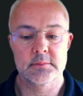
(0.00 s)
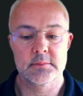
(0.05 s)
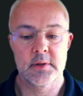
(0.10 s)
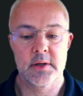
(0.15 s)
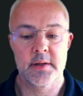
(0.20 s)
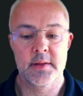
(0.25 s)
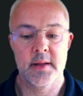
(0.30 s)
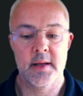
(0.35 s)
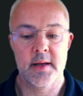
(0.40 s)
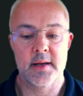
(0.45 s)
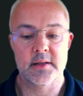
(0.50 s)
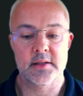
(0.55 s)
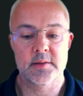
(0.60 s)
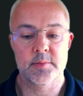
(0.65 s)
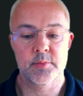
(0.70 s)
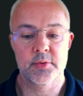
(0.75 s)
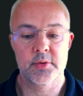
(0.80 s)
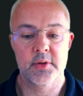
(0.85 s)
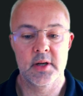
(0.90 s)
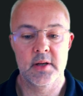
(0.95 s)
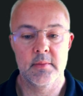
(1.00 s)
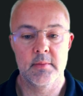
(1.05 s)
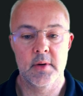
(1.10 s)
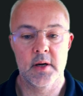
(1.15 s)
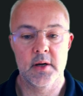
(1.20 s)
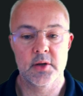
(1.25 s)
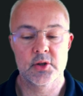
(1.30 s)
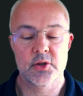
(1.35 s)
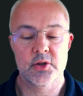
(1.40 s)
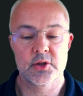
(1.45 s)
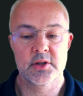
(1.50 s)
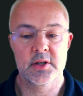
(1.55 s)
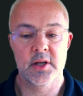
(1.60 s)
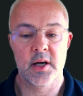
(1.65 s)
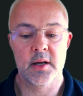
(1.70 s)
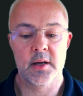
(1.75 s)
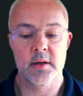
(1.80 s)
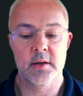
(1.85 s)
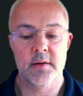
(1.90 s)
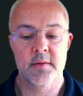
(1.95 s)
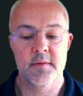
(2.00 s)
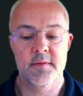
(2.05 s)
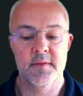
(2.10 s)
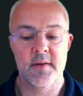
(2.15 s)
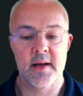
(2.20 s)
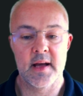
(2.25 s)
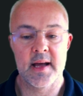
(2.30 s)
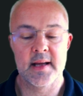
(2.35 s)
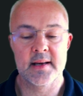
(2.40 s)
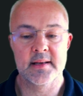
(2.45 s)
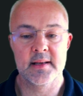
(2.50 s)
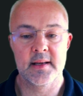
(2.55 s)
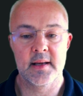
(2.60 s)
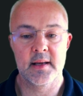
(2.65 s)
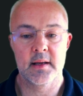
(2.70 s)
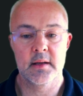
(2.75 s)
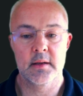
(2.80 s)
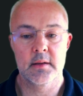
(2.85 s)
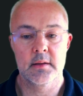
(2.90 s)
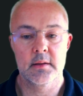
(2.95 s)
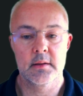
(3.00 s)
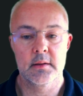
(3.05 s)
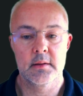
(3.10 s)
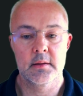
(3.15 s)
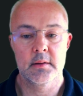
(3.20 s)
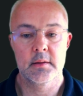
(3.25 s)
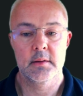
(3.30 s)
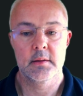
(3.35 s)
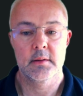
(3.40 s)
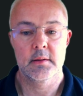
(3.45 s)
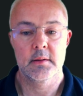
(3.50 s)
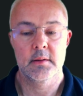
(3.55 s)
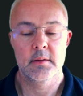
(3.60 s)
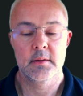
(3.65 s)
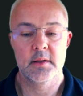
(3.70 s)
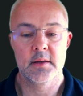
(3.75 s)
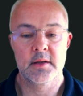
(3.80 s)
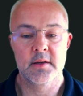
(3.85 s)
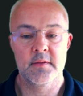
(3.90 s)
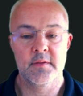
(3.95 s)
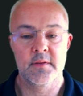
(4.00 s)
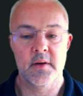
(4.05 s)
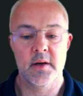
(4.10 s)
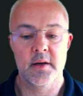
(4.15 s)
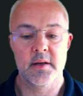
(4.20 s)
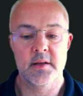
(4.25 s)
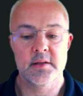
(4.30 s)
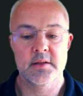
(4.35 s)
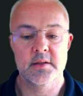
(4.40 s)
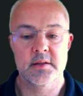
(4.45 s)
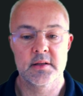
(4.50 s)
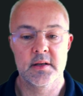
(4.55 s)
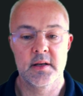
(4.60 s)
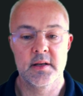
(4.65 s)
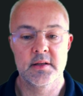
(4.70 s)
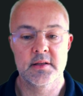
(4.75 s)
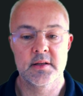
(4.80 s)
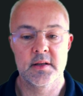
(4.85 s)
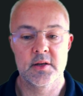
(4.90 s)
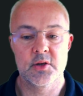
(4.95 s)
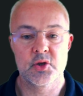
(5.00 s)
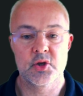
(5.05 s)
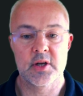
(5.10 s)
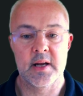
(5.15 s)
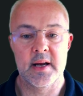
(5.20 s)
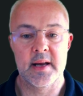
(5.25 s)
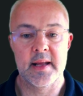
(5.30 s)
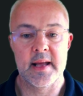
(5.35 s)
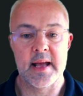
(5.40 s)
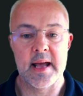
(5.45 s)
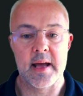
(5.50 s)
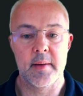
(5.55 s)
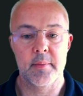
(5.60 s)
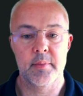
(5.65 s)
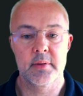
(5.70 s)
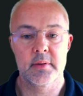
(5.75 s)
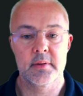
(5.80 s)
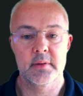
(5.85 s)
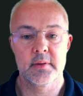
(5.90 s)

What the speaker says: And that's pretty much done for adding the device into the Shelly app.